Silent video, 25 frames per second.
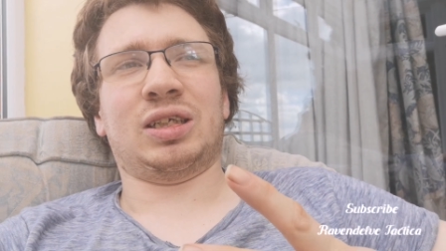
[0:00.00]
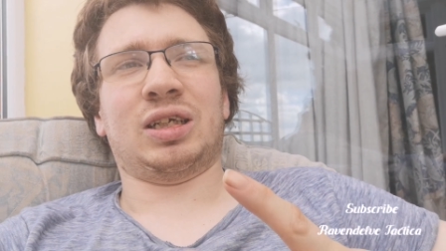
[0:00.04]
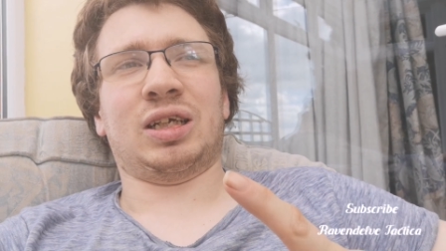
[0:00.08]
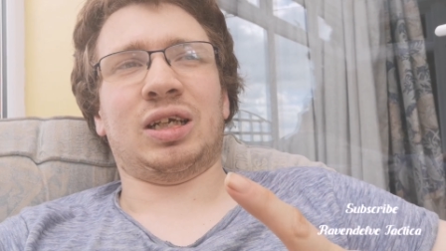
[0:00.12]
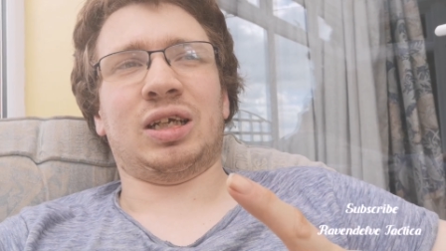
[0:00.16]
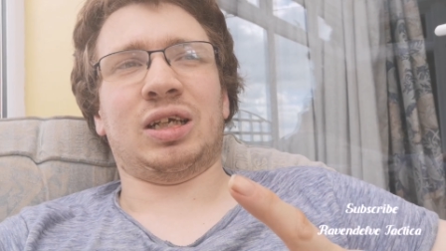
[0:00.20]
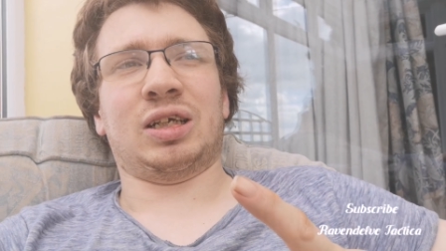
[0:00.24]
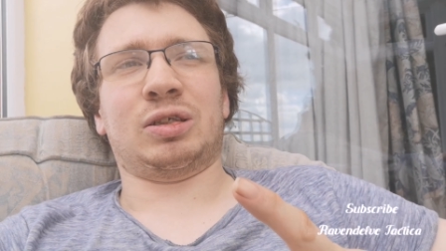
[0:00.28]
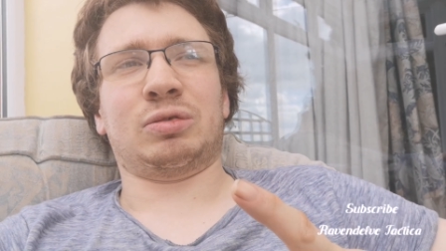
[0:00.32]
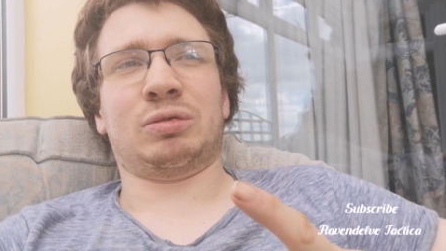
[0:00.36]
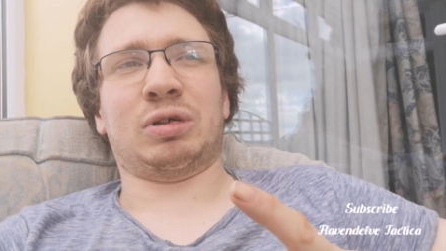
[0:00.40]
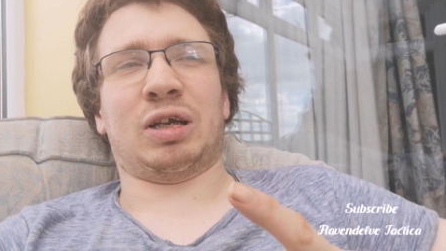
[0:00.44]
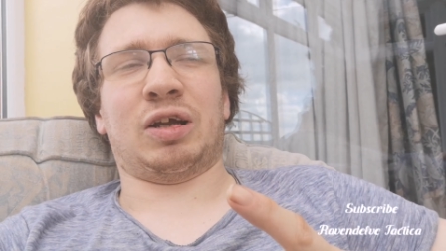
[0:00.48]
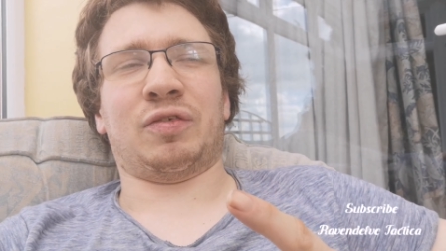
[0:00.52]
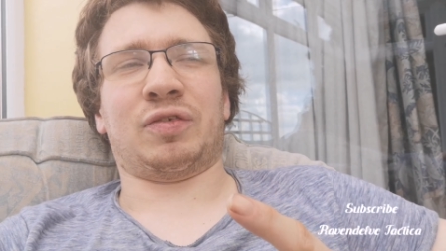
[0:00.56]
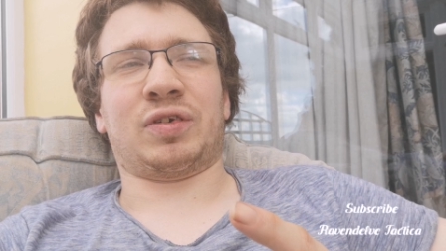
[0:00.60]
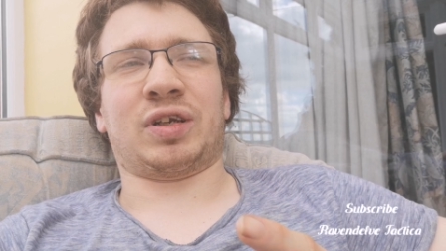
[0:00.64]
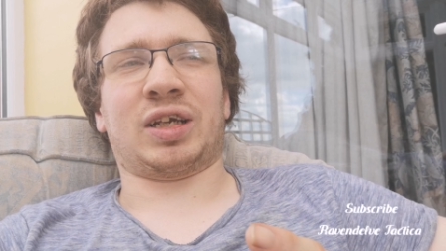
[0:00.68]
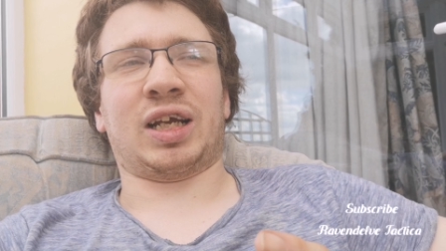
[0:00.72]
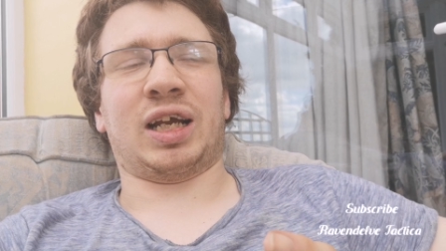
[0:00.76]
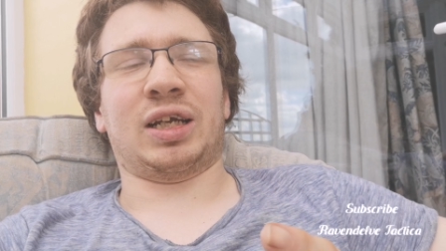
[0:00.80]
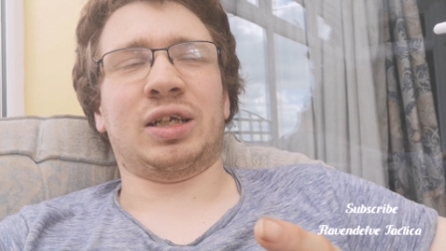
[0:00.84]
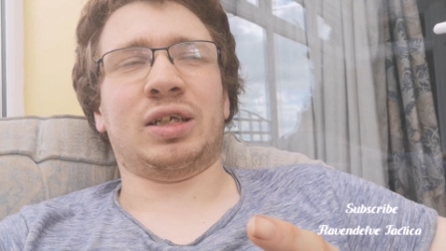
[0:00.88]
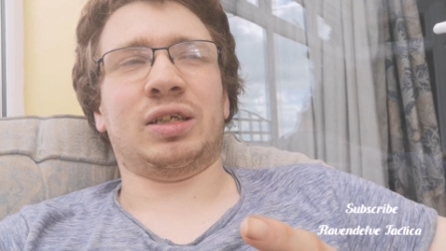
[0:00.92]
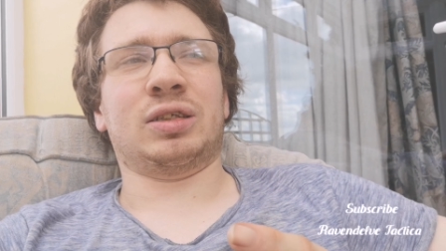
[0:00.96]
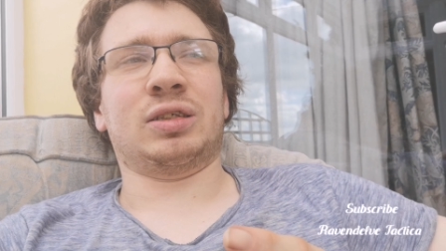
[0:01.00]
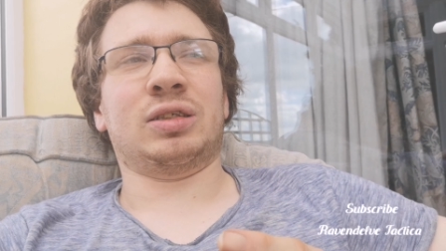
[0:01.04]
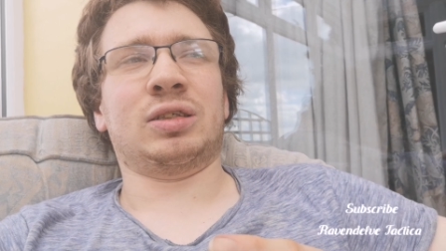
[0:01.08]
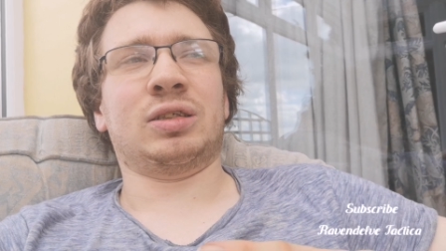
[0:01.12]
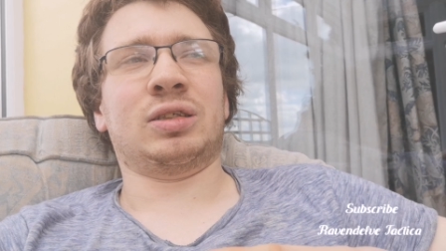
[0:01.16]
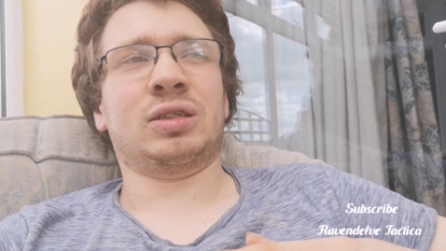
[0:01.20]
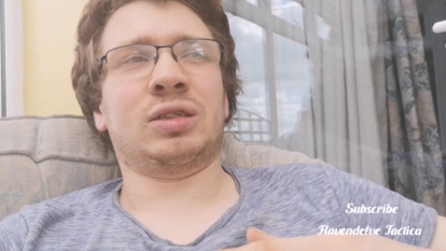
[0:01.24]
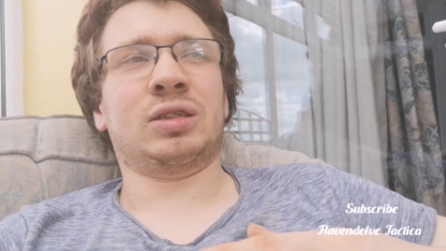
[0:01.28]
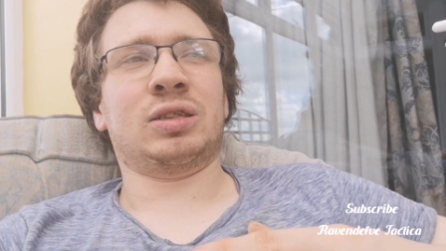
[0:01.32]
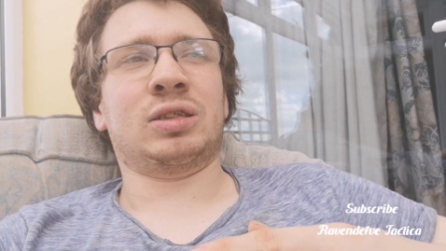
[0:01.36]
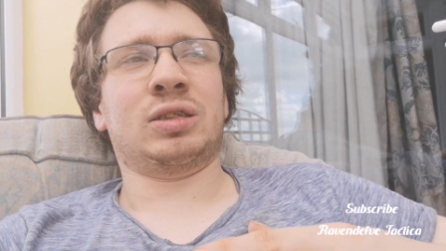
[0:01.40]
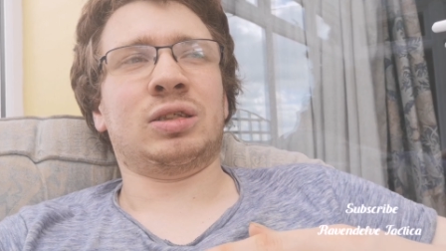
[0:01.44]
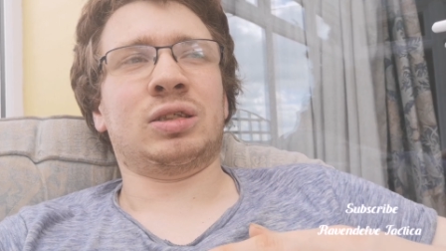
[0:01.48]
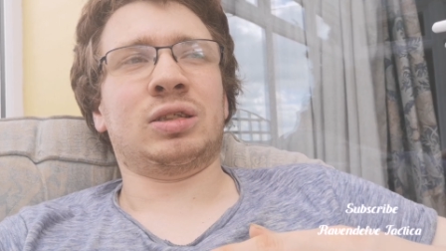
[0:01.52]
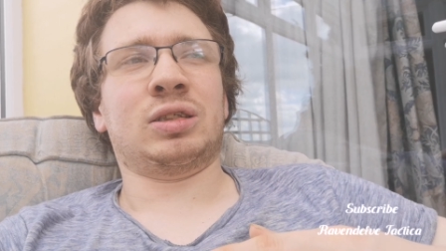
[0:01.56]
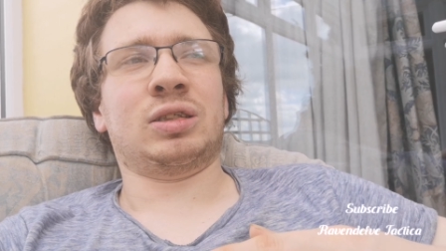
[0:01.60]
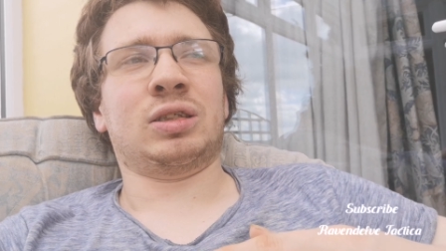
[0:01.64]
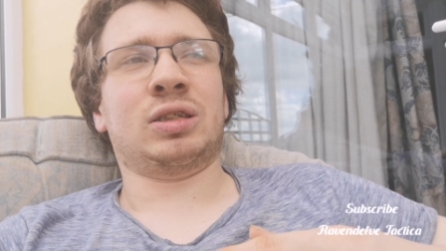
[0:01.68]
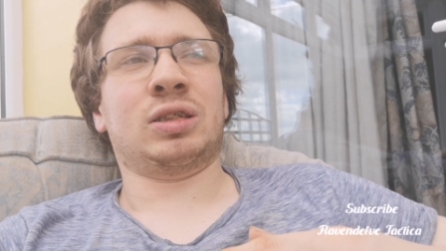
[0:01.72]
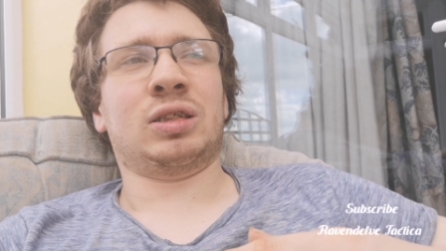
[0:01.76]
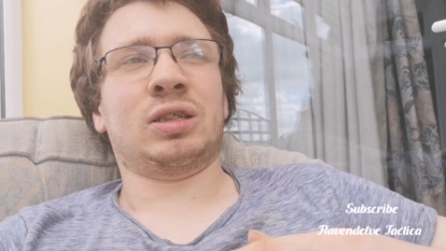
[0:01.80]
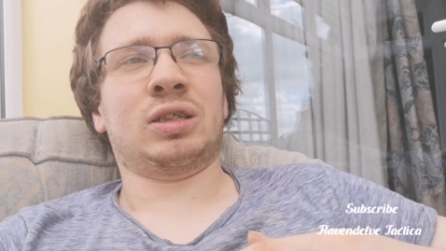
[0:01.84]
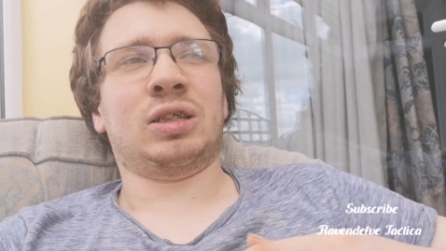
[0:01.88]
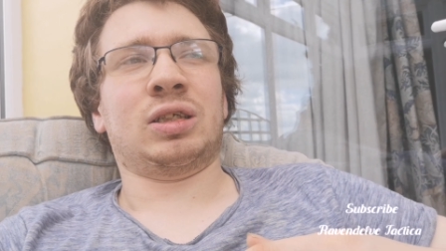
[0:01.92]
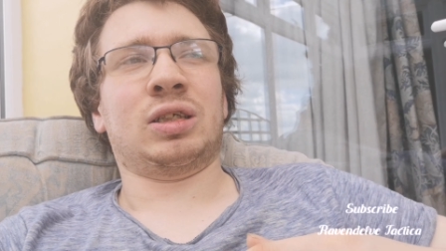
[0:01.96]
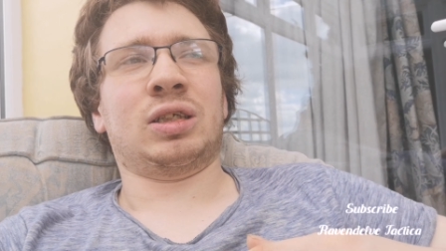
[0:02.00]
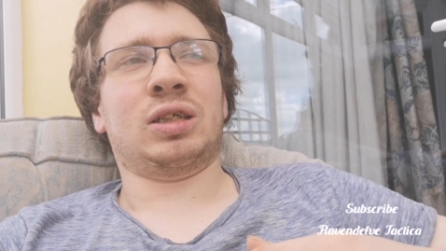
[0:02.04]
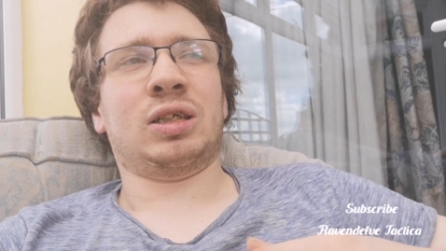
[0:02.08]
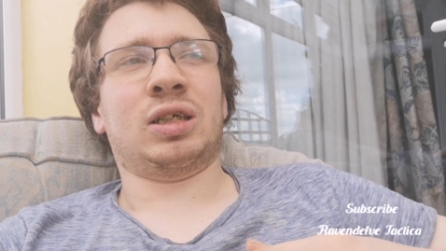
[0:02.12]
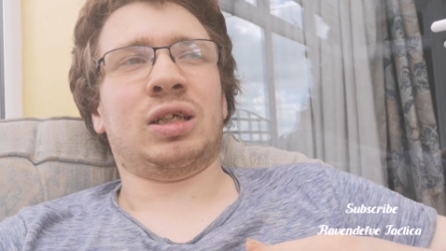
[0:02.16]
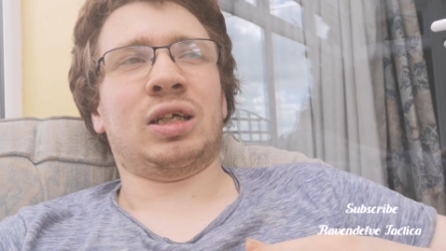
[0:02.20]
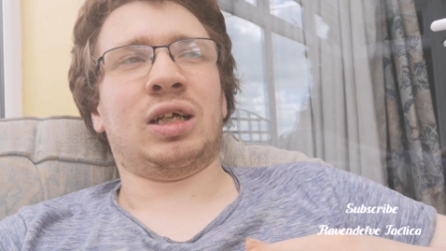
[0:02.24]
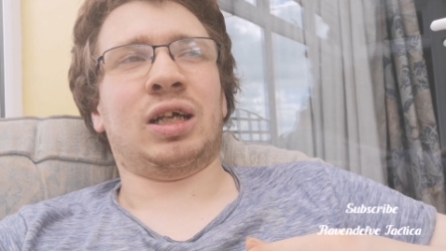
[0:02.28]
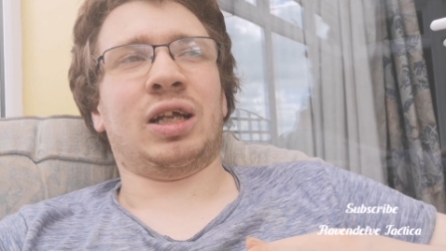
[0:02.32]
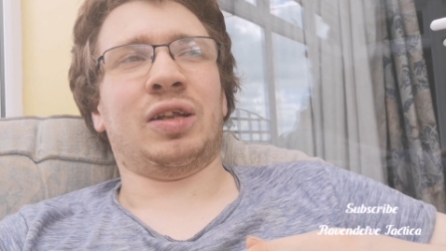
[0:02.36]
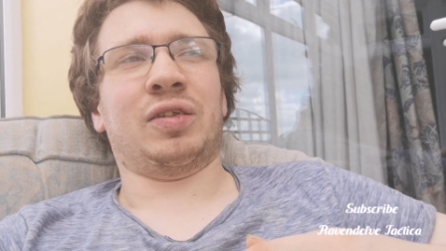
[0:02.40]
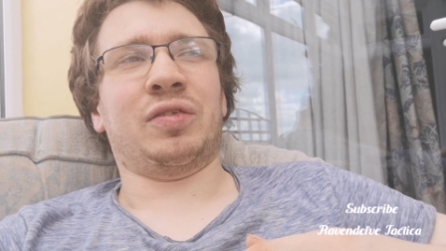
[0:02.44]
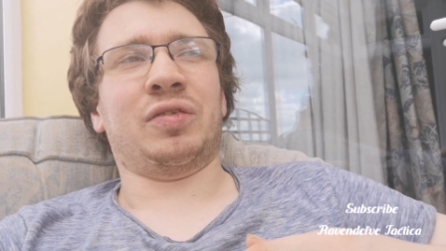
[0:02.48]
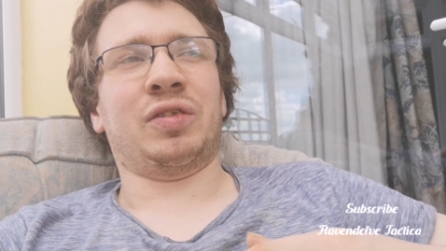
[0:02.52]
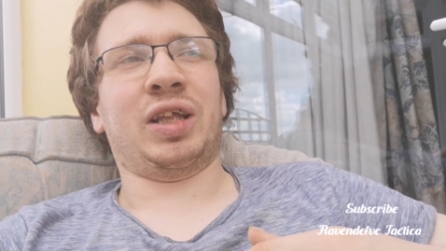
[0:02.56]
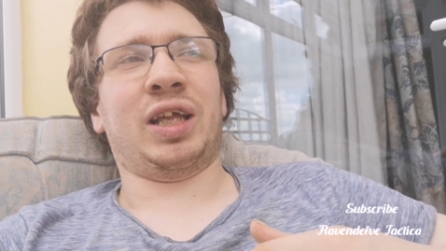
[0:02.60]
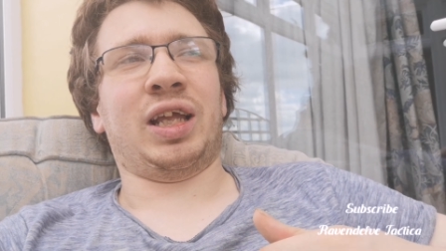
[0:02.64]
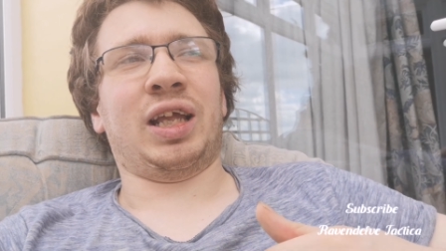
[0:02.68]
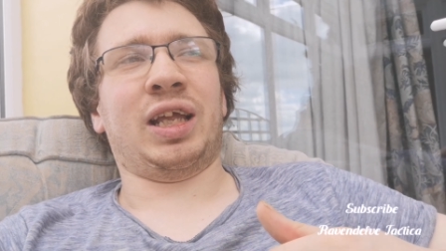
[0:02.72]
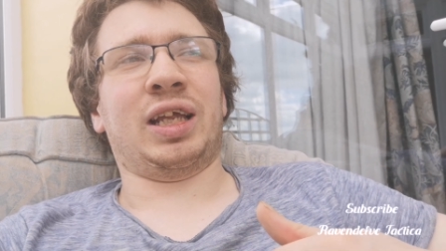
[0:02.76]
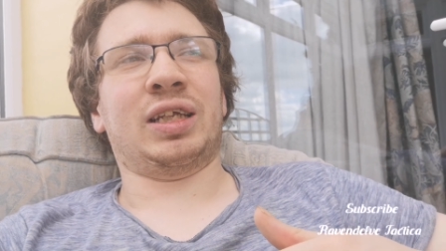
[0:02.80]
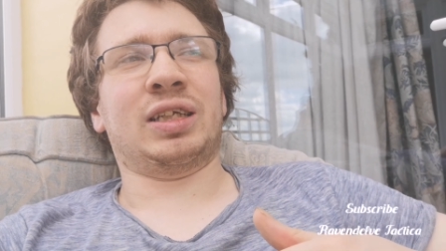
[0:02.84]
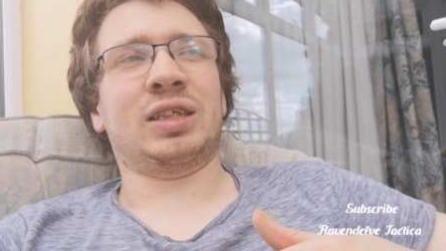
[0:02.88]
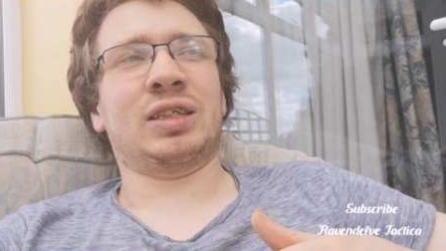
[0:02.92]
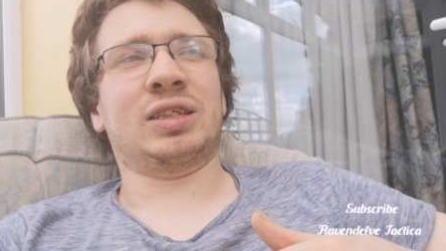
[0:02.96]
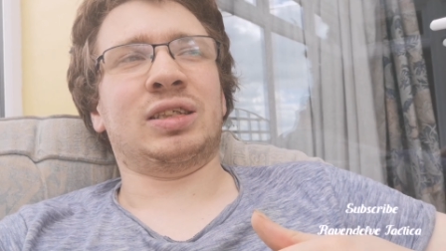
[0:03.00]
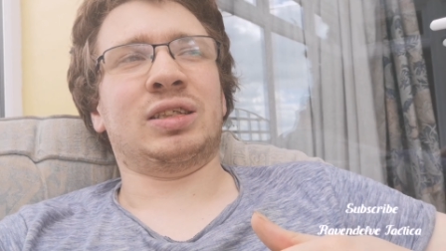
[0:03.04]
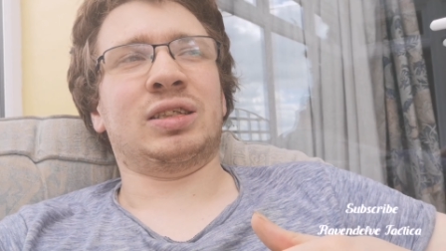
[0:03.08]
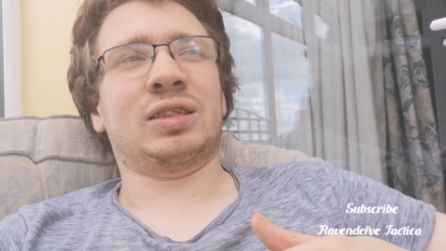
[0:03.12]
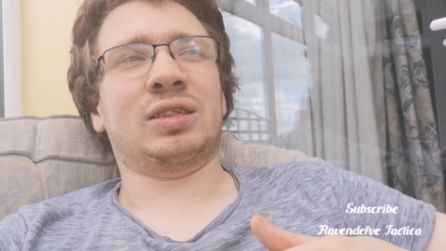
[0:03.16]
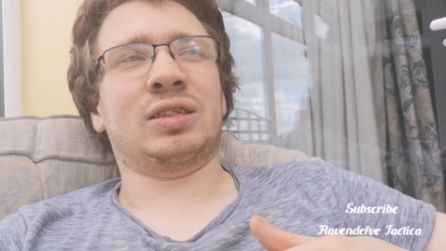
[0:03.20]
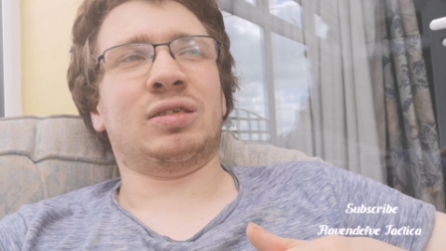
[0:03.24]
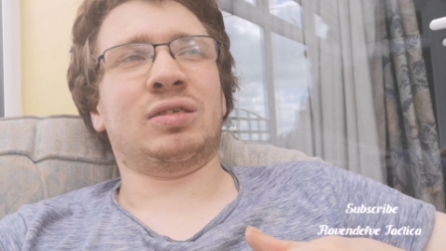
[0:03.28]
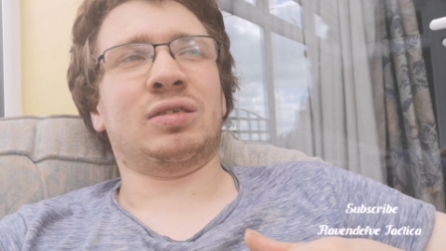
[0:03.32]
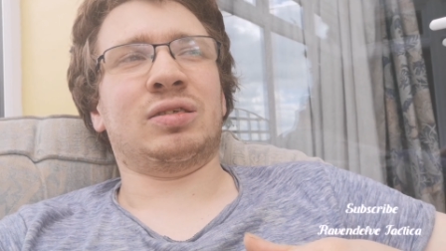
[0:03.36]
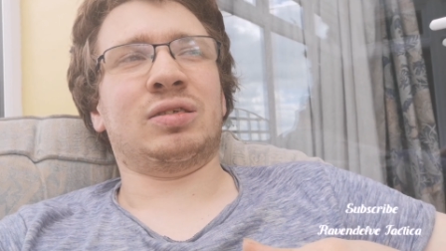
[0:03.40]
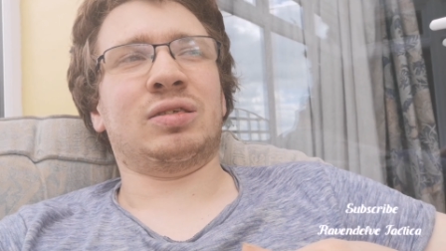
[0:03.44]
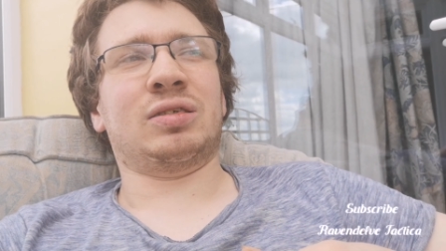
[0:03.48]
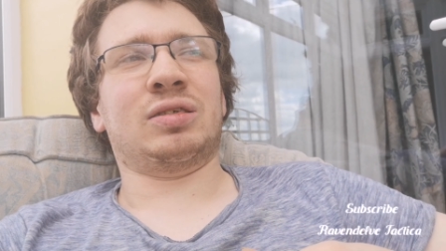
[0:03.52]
a grav cannon, and then